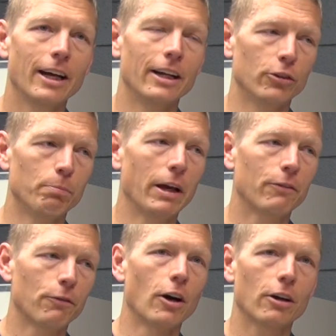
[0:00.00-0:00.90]
and is meant
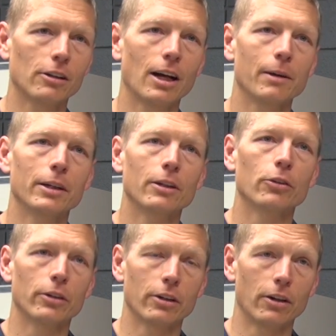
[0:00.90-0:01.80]
for our climate
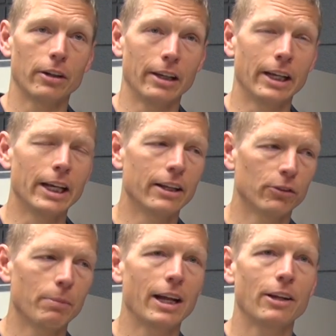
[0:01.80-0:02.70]
because it
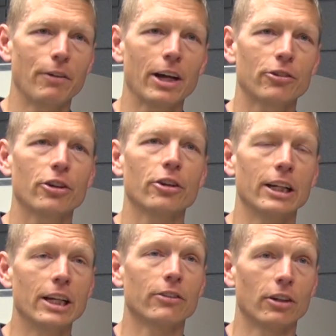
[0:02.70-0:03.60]
is manufactured here and
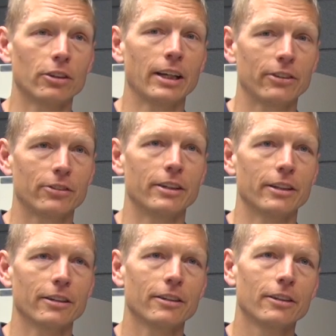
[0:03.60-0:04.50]
it is all tested here.